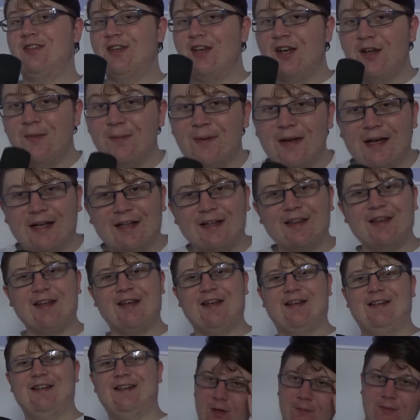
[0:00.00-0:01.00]
Think about
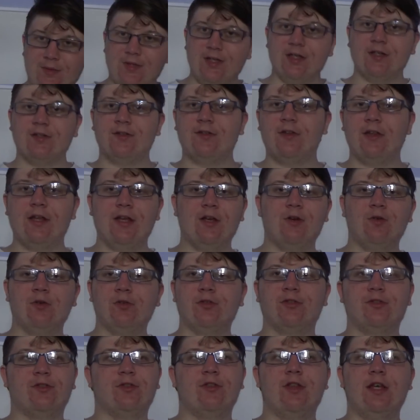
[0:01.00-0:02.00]
that. But yesterday
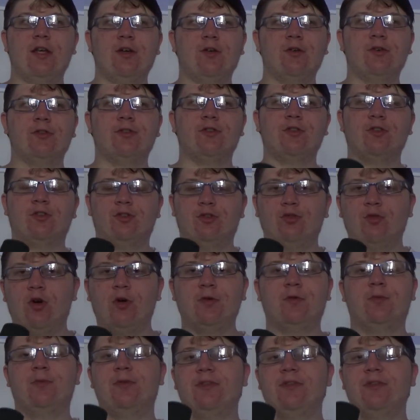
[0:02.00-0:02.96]
they also swapped